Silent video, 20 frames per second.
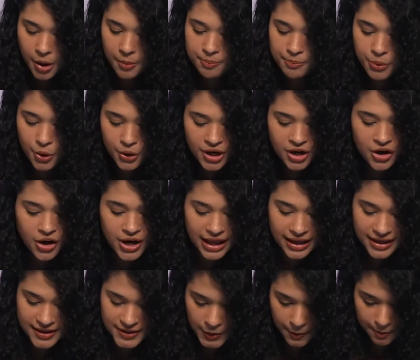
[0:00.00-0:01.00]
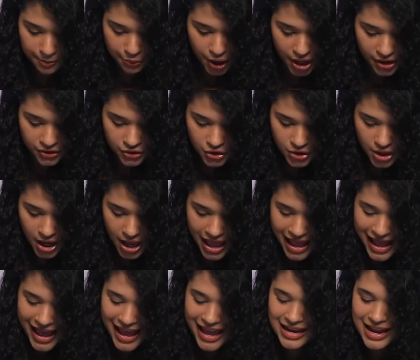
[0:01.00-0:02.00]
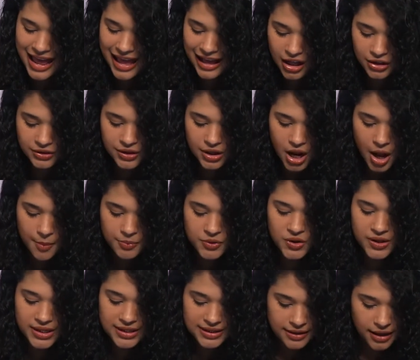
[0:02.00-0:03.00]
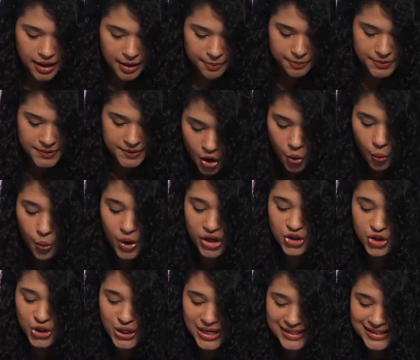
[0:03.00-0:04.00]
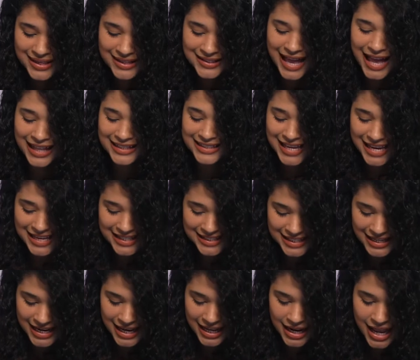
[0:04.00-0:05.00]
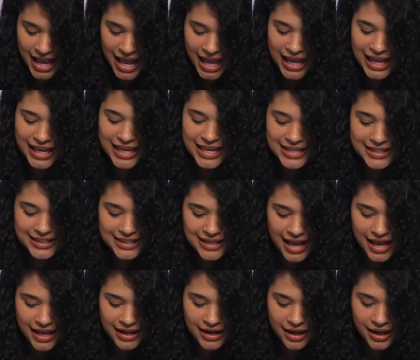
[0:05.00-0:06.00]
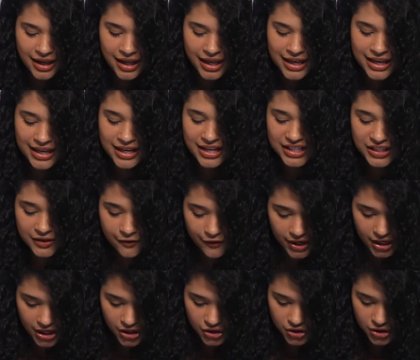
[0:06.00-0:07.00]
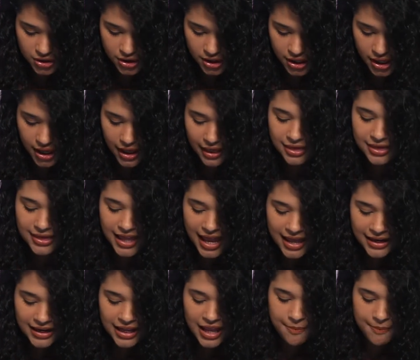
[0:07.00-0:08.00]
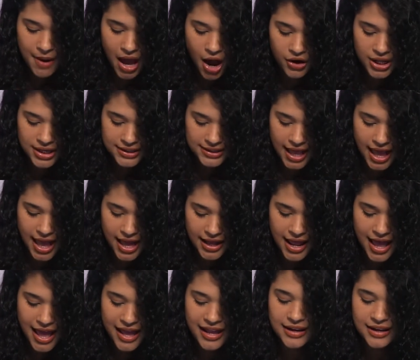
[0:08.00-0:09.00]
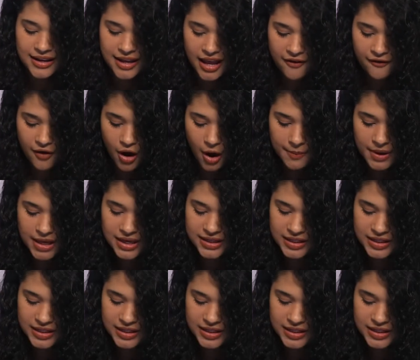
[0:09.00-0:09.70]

put it on a hyssop branch, and held it up to his lips. When Jesus had tasted it, he said, "It is finished." Then he bowed his head and gave up his